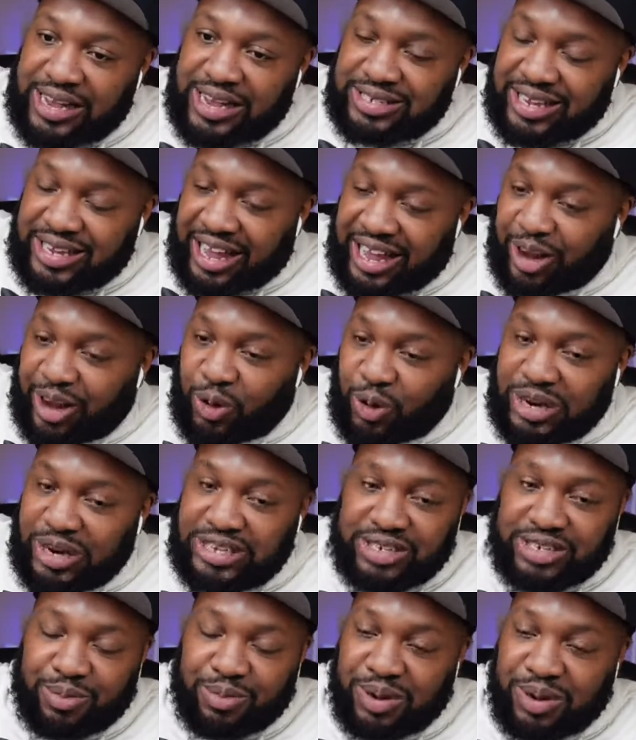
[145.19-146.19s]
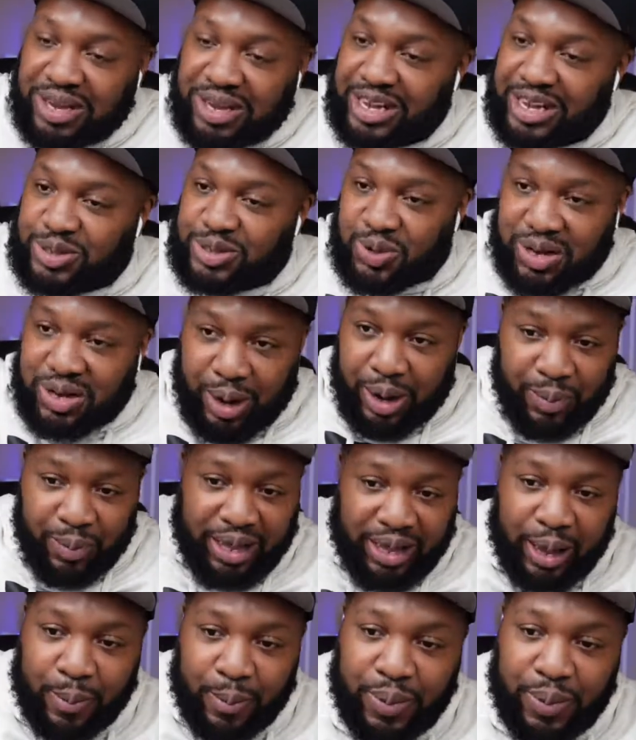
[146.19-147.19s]
increasing. But guess what? I'm gonna
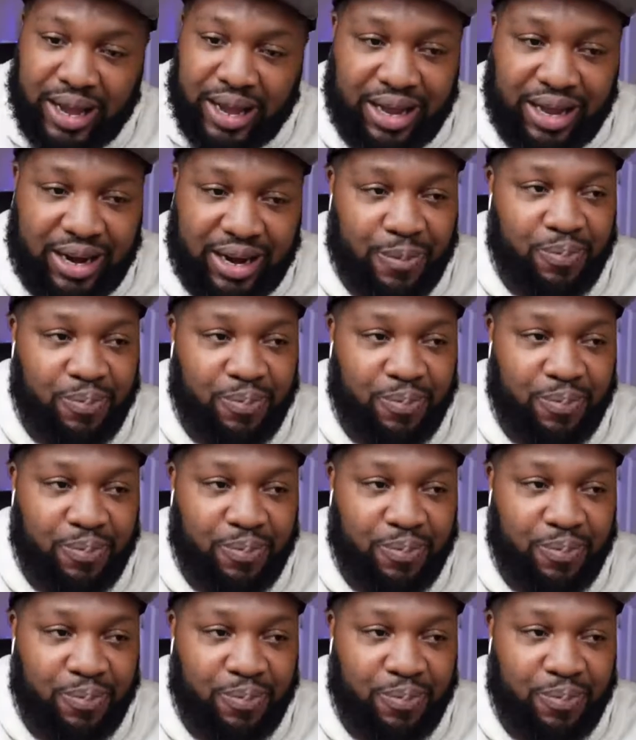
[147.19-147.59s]
keep paying it.